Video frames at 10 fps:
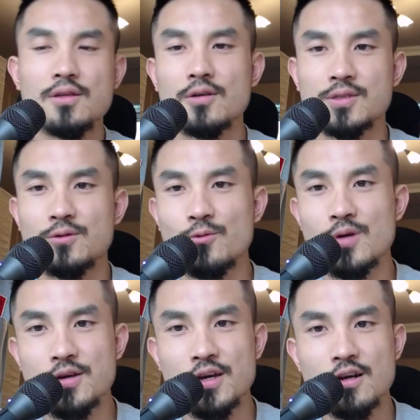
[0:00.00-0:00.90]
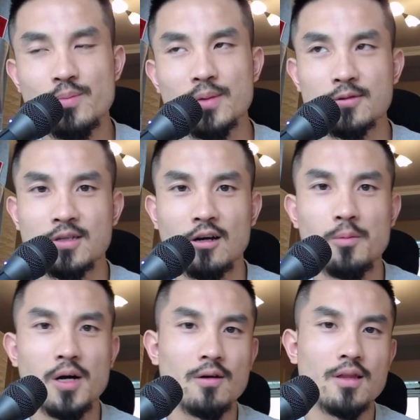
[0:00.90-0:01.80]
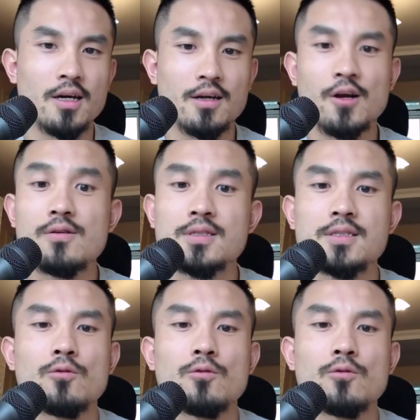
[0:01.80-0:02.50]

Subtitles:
so when you hear people talk about like currency